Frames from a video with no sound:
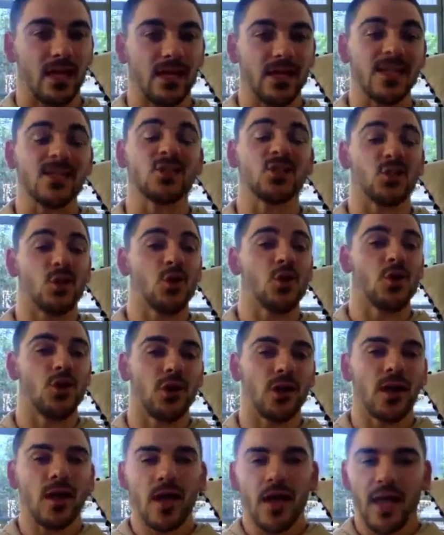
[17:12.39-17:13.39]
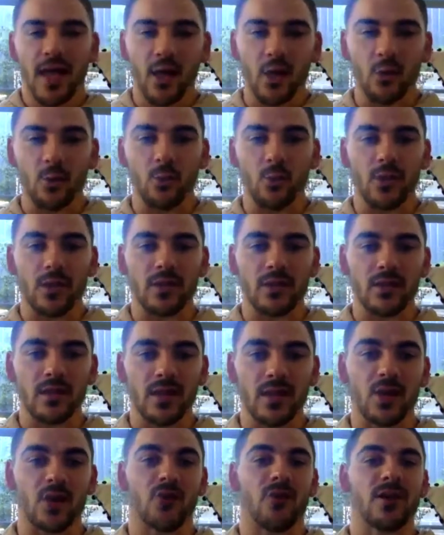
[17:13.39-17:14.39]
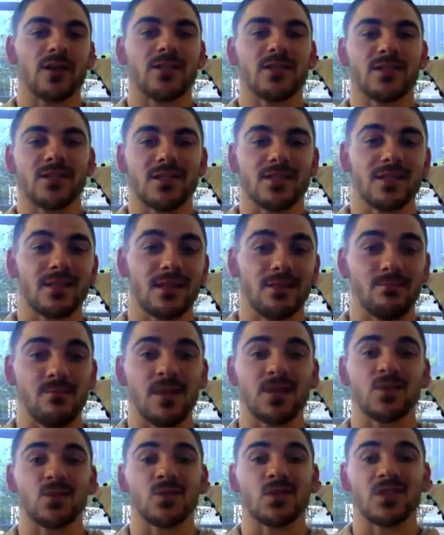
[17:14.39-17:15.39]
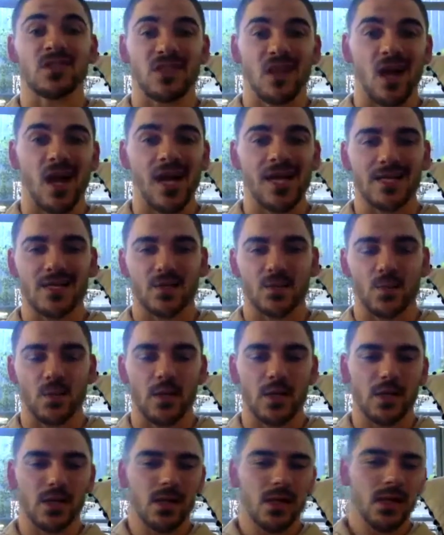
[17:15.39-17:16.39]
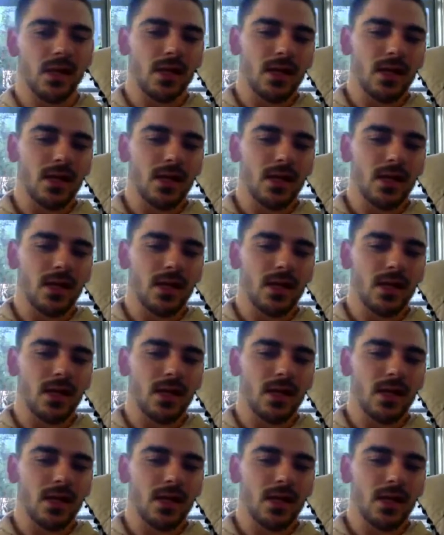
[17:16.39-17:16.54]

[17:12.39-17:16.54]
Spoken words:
in turn, help with increases in muscle size as well.